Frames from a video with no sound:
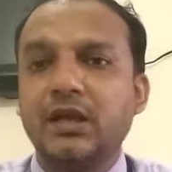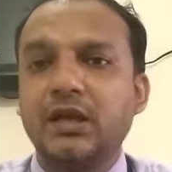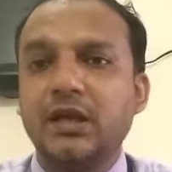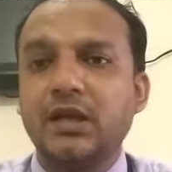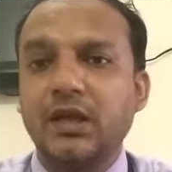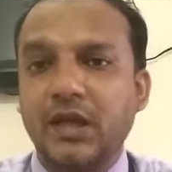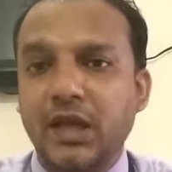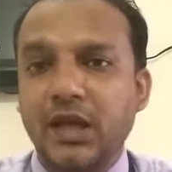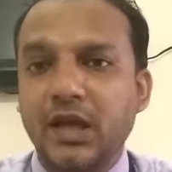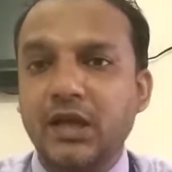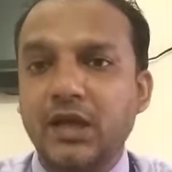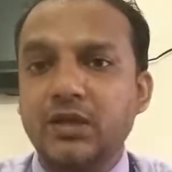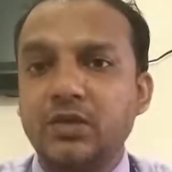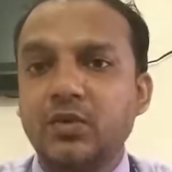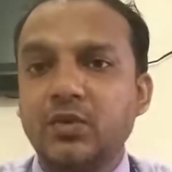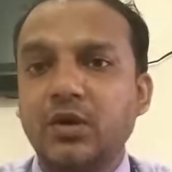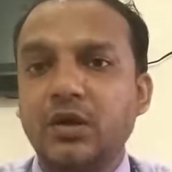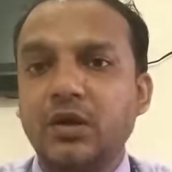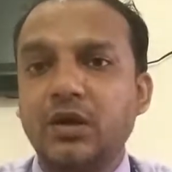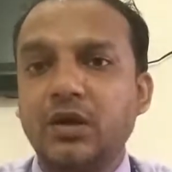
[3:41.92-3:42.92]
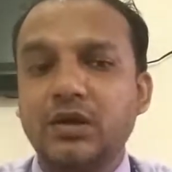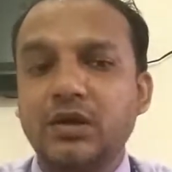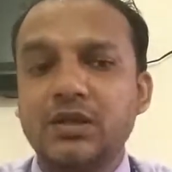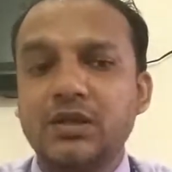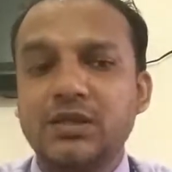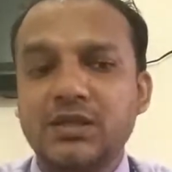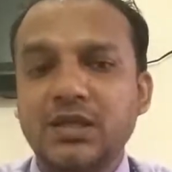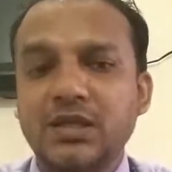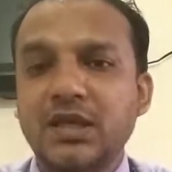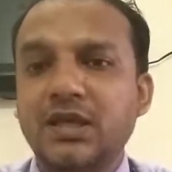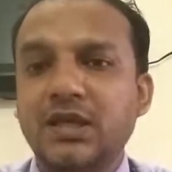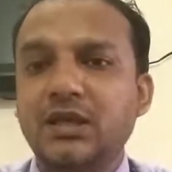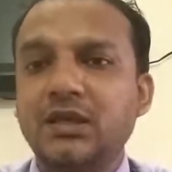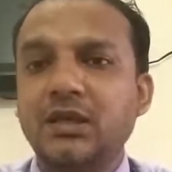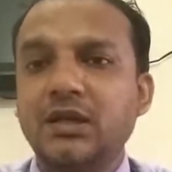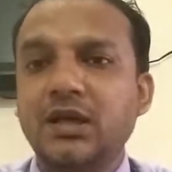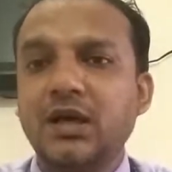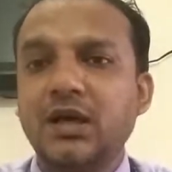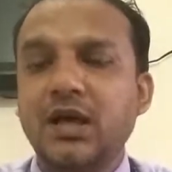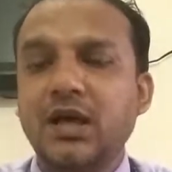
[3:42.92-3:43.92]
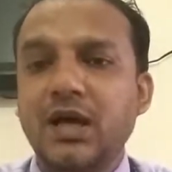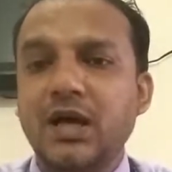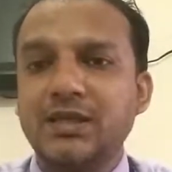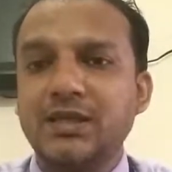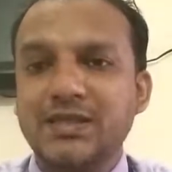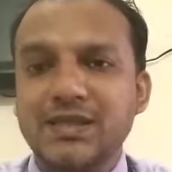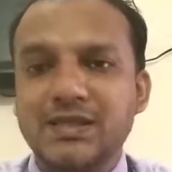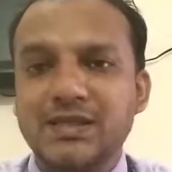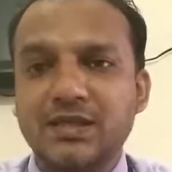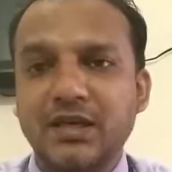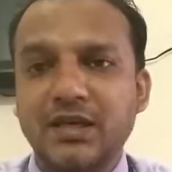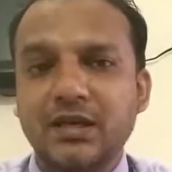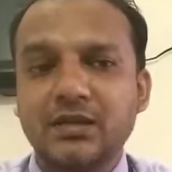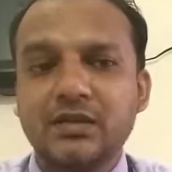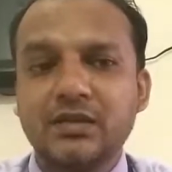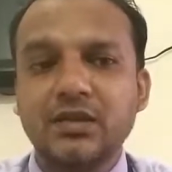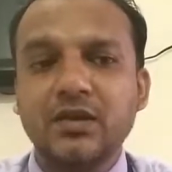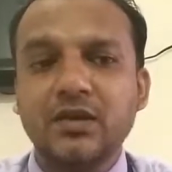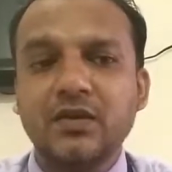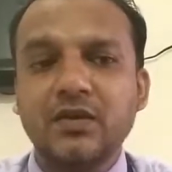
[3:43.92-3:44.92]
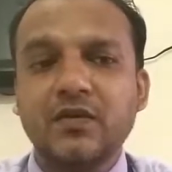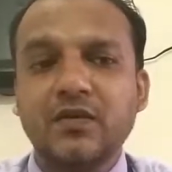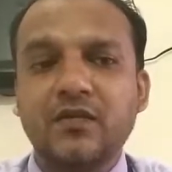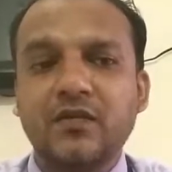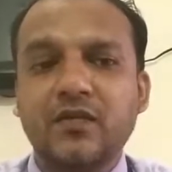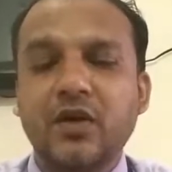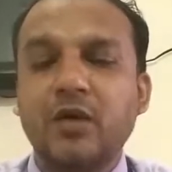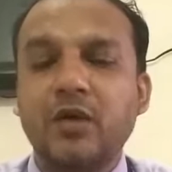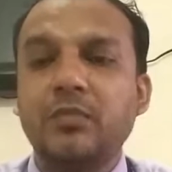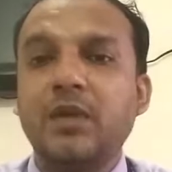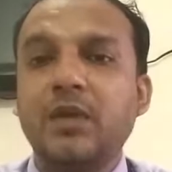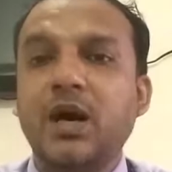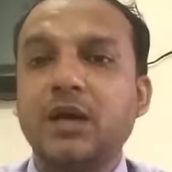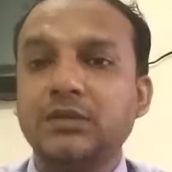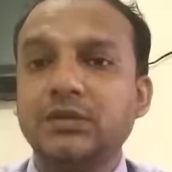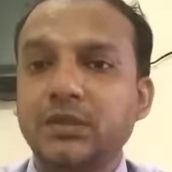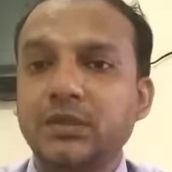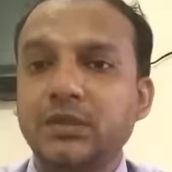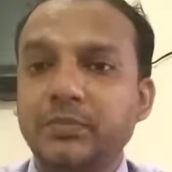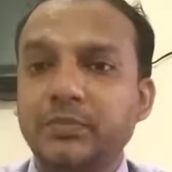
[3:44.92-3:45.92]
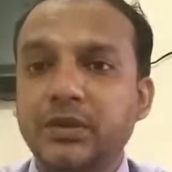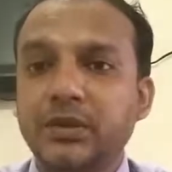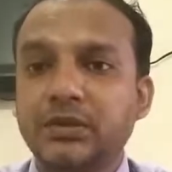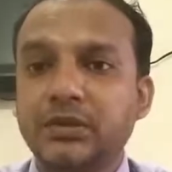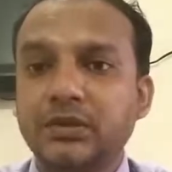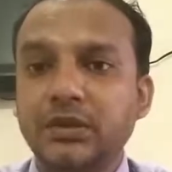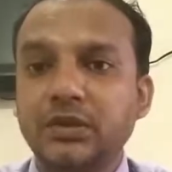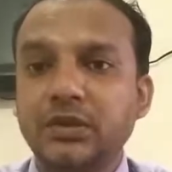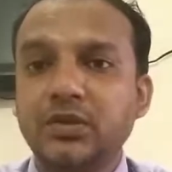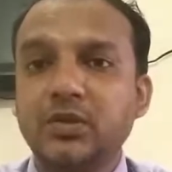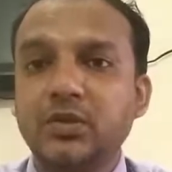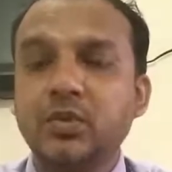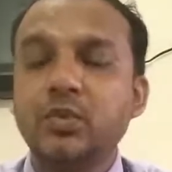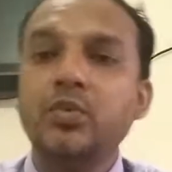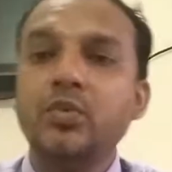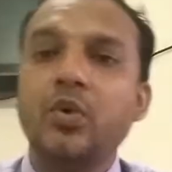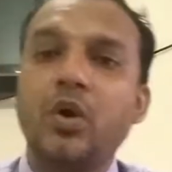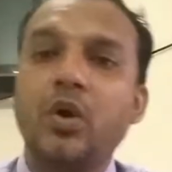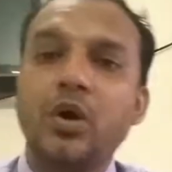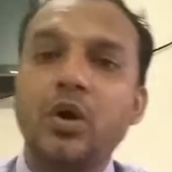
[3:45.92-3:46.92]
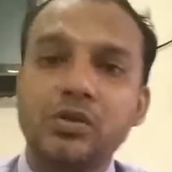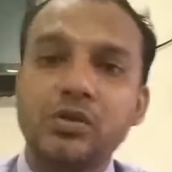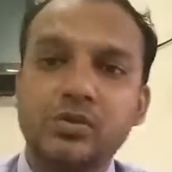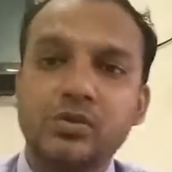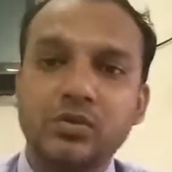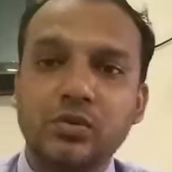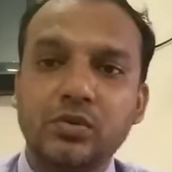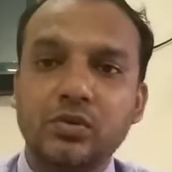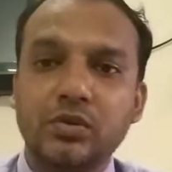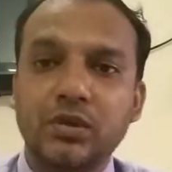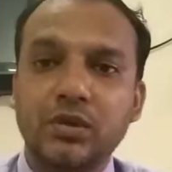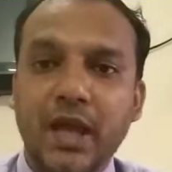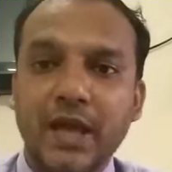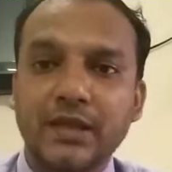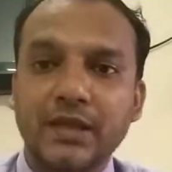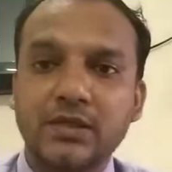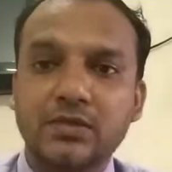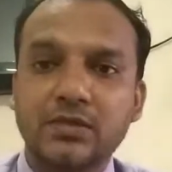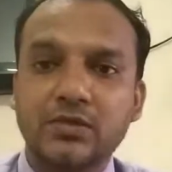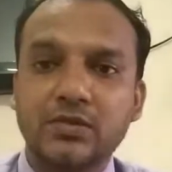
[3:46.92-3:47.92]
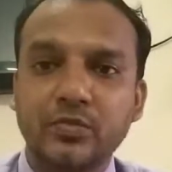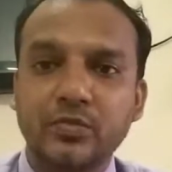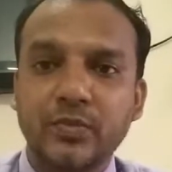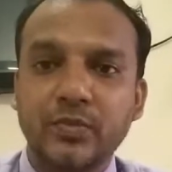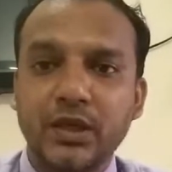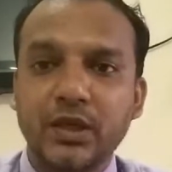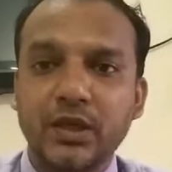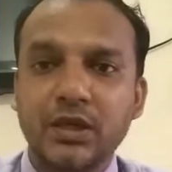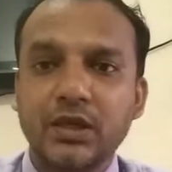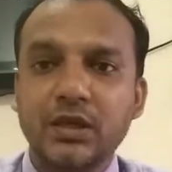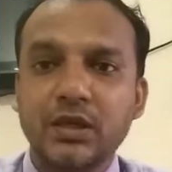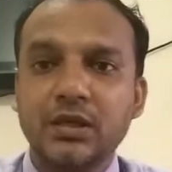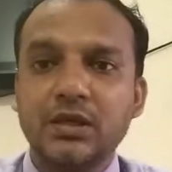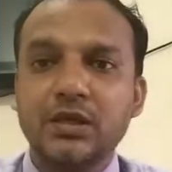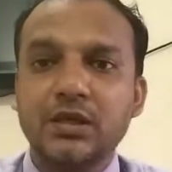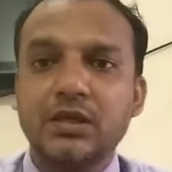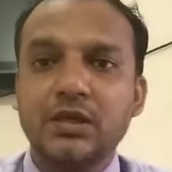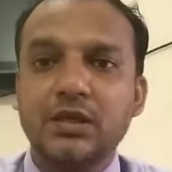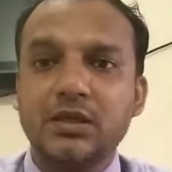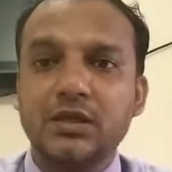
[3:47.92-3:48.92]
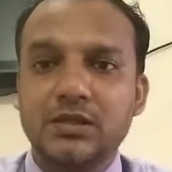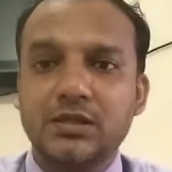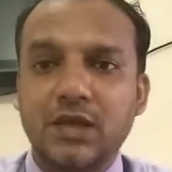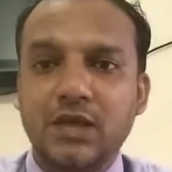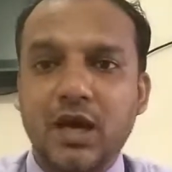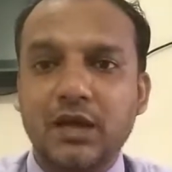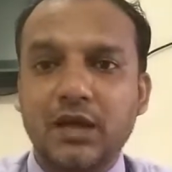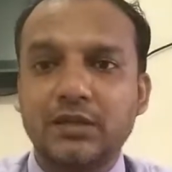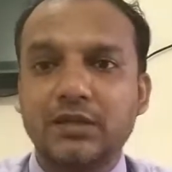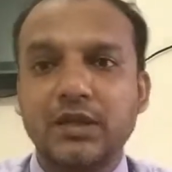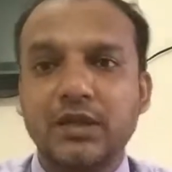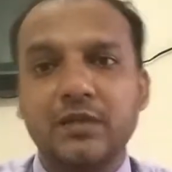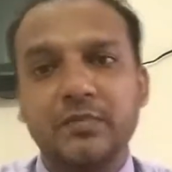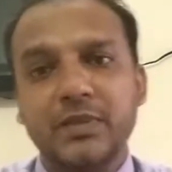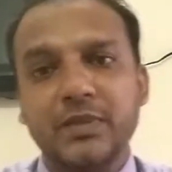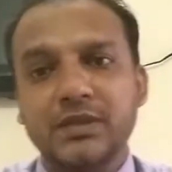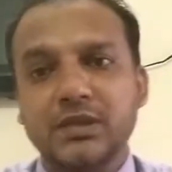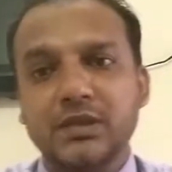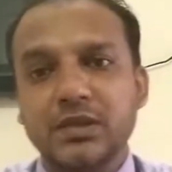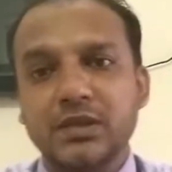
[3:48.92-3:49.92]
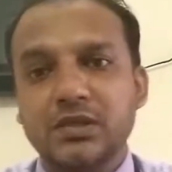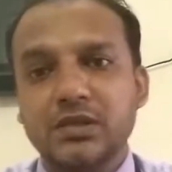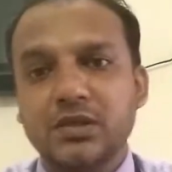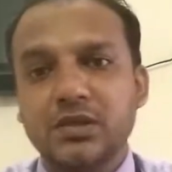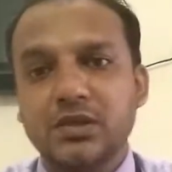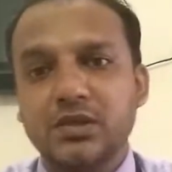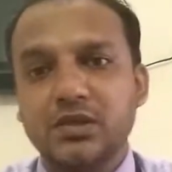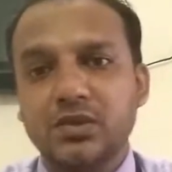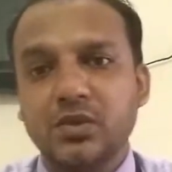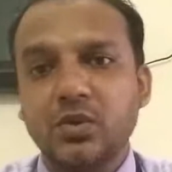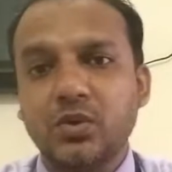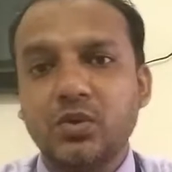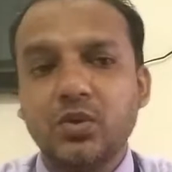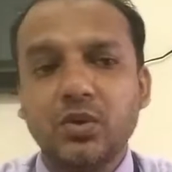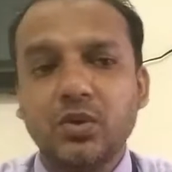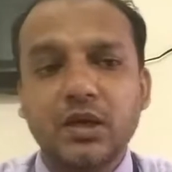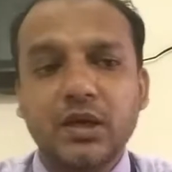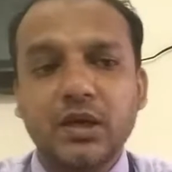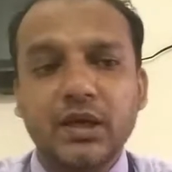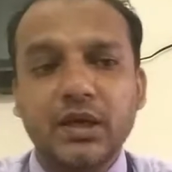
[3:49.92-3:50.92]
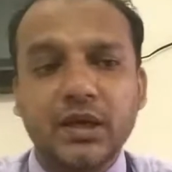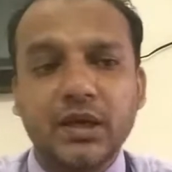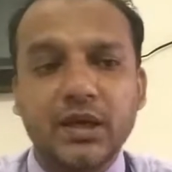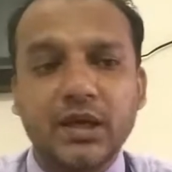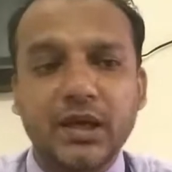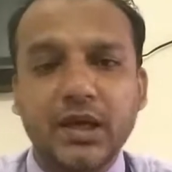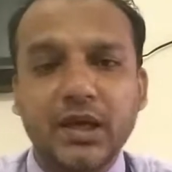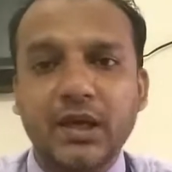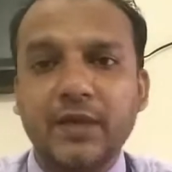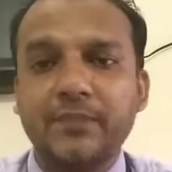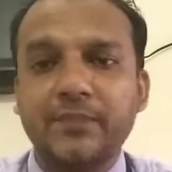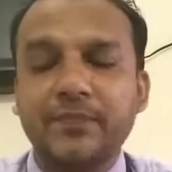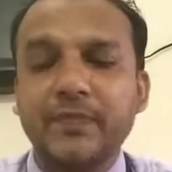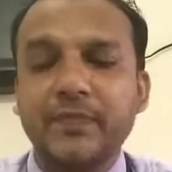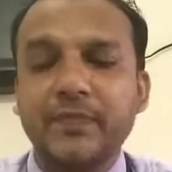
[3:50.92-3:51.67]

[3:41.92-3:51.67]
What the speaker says: here you seek assistance from other person who also likes to be start their business. So here